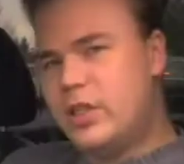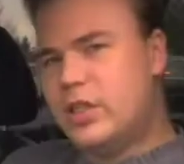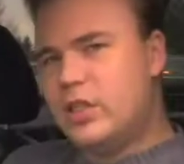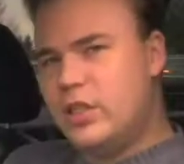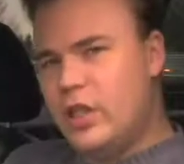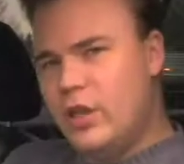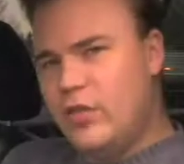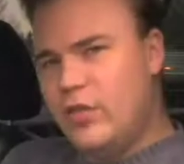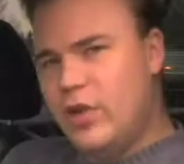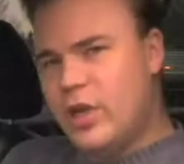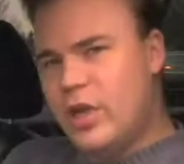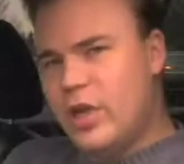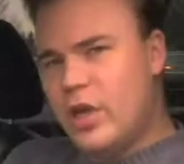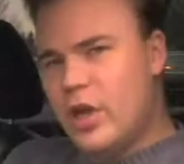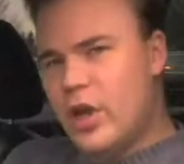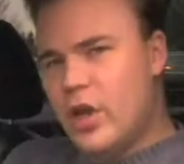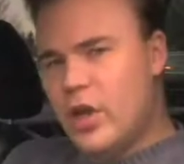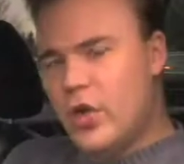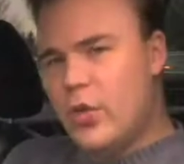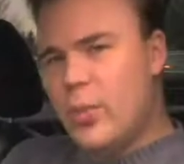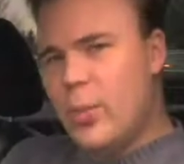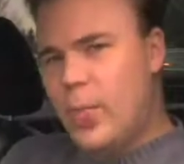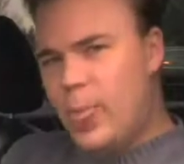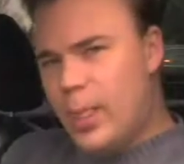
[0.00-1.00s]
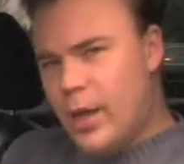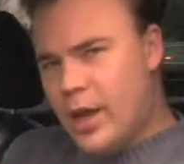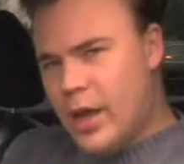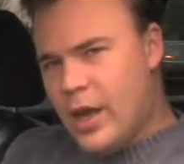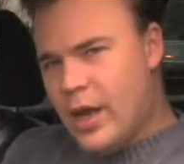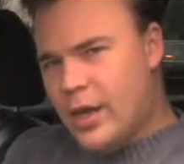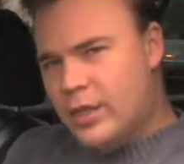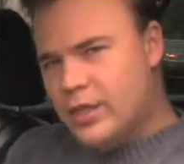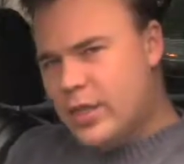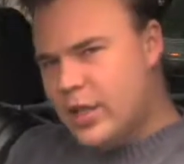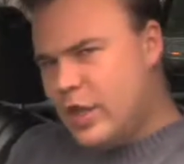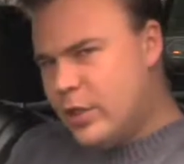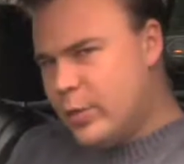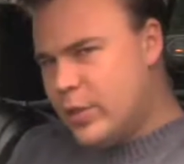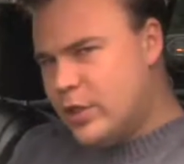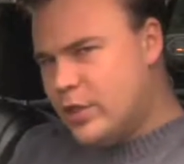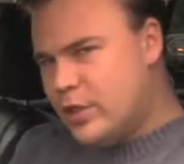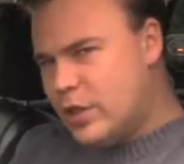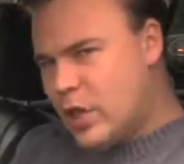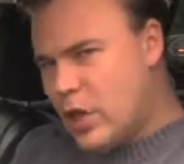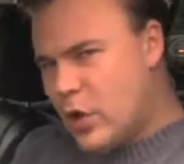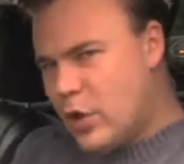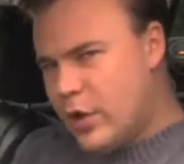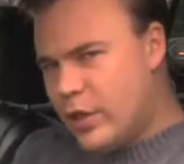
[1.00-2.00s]
it's EVDO, it's a little bit
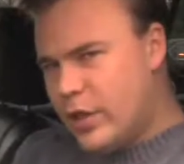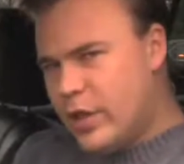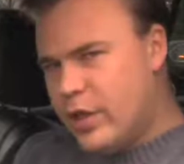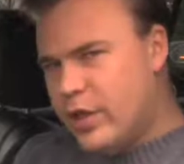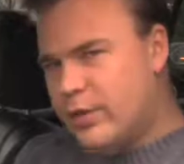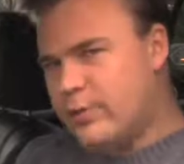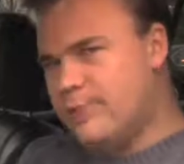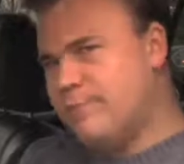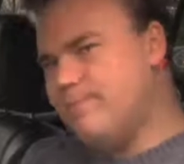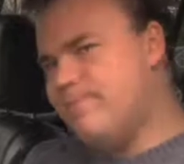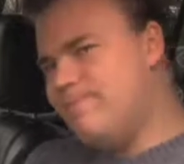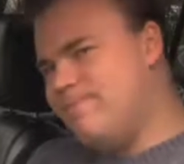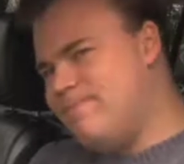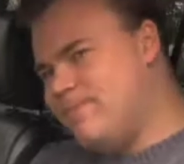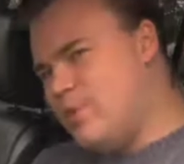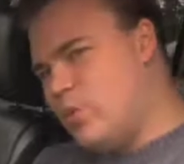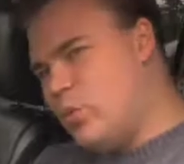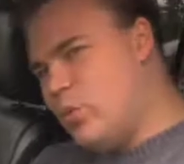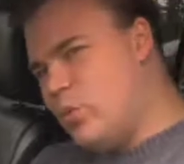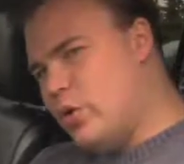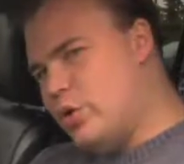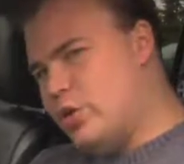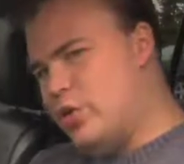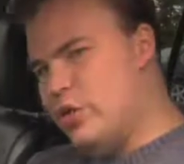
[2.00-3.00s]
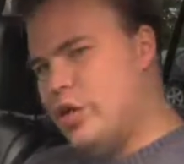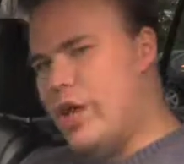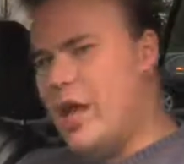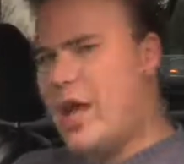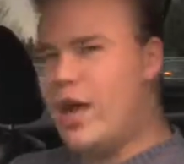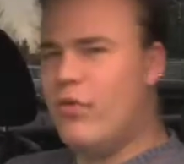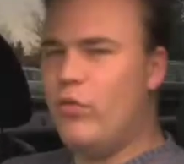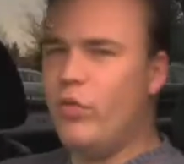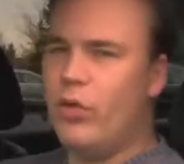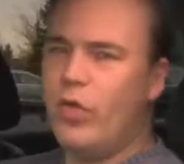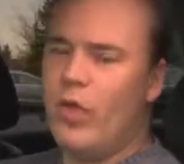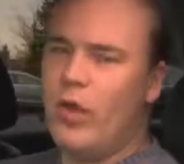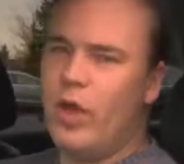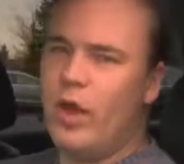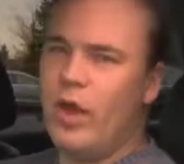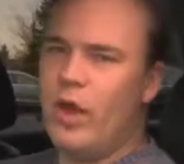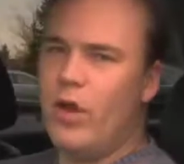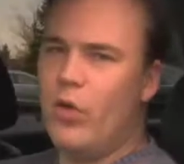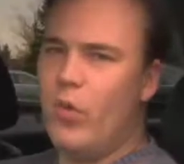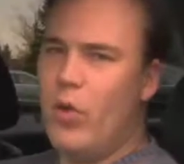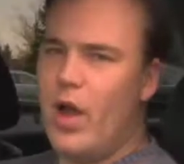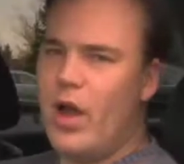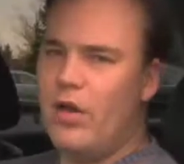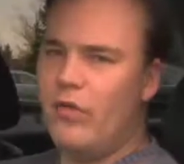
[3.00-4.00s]
slower than what you'd have with
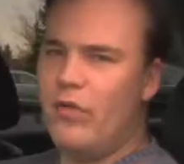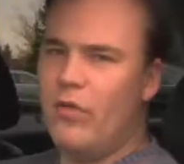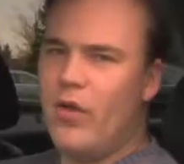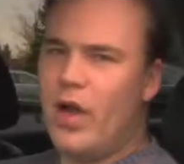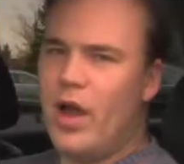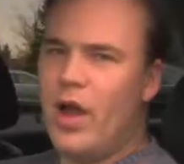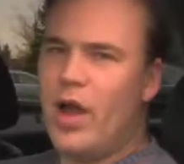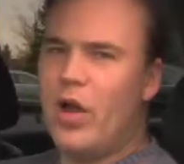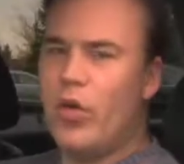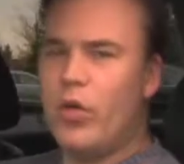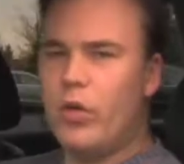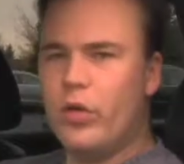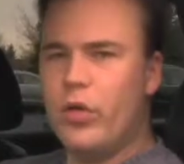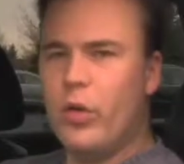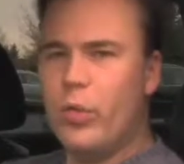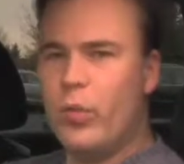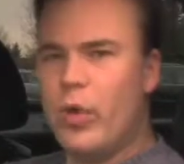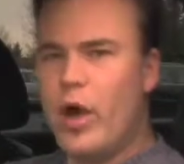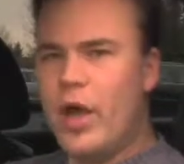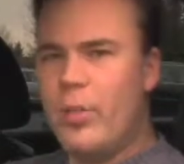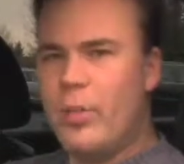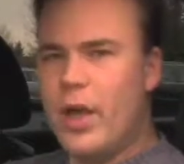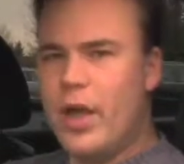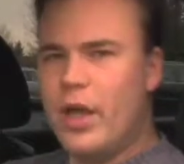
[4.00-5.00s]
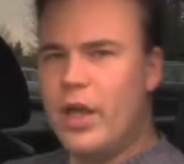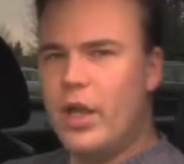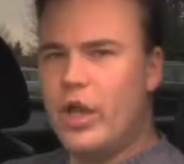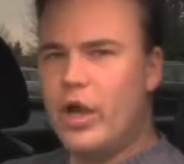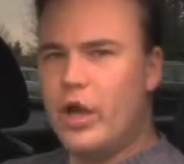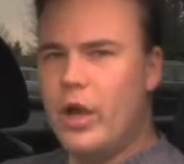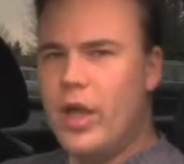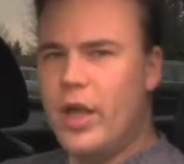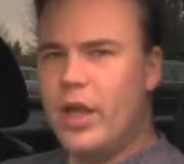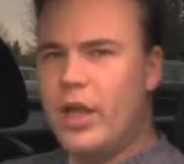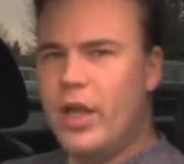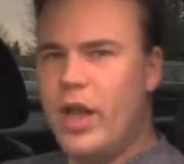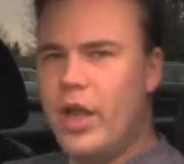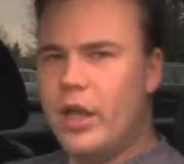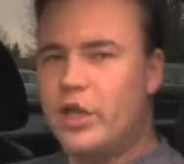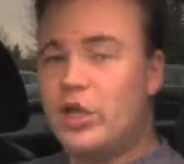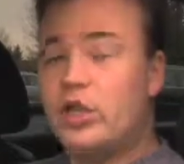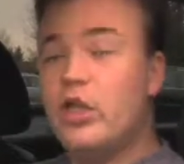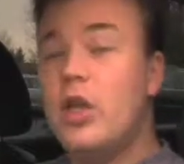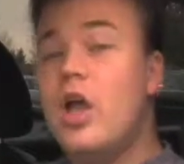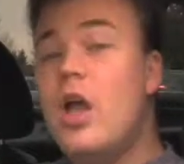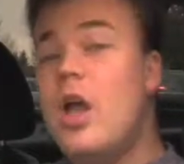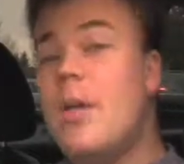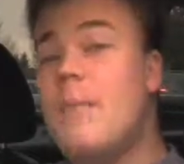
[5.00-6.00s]
Wi-Fi or with a broadband internet
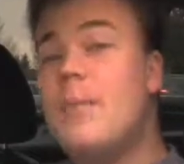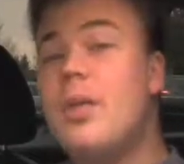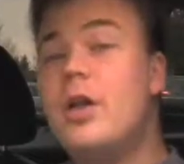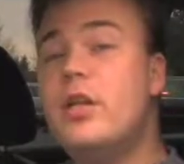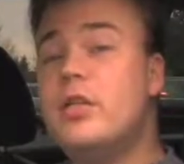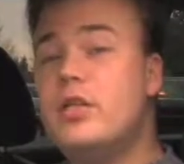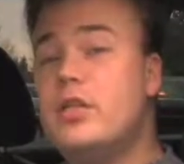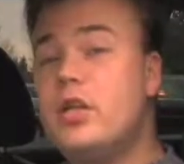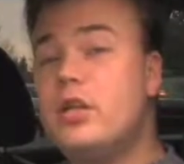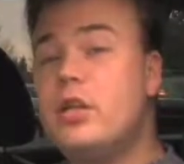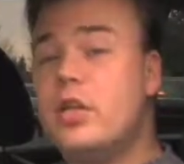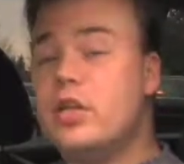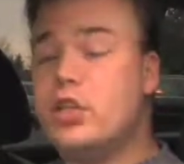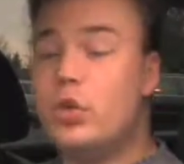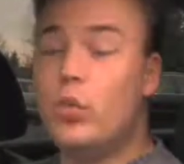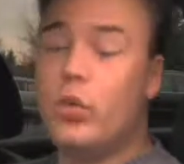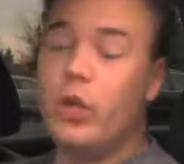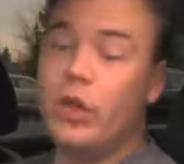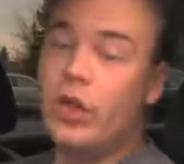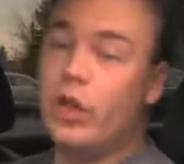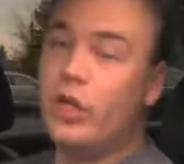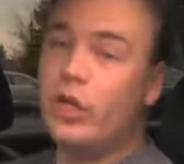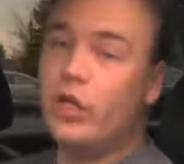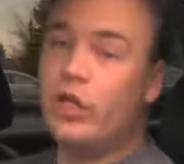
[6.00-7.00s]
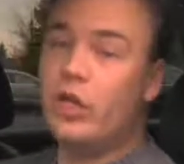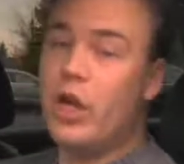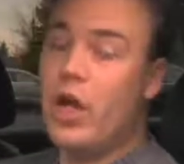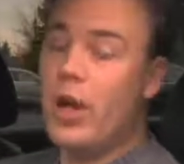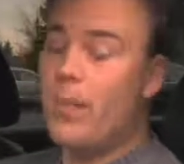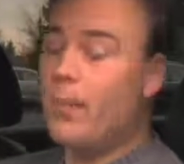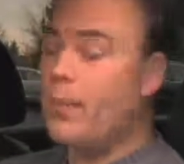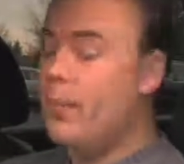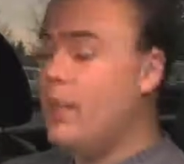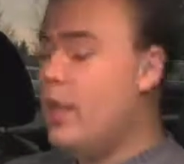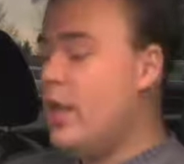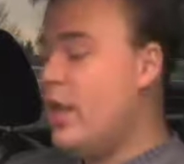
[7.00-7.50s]
connection, but it still does a really good job.